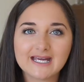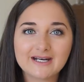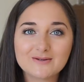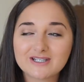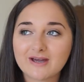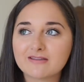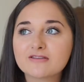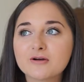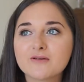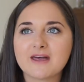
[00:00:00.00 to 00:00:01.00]
And I was going
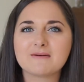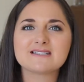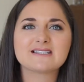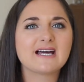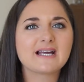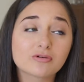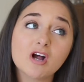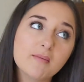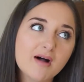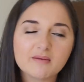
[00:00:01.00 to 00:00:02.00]
through and there was like
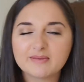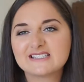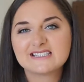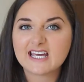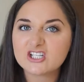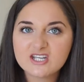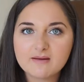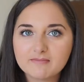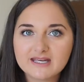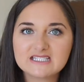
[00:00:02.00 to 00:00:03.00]
Primark bits and
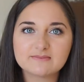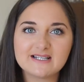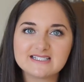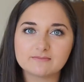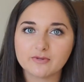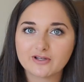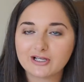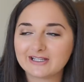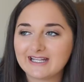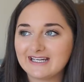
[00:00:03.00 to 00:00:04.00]
H&M bits, but I didn't bother
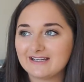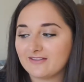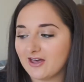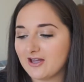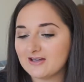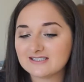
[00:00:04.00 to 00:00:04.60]
looking at any of those.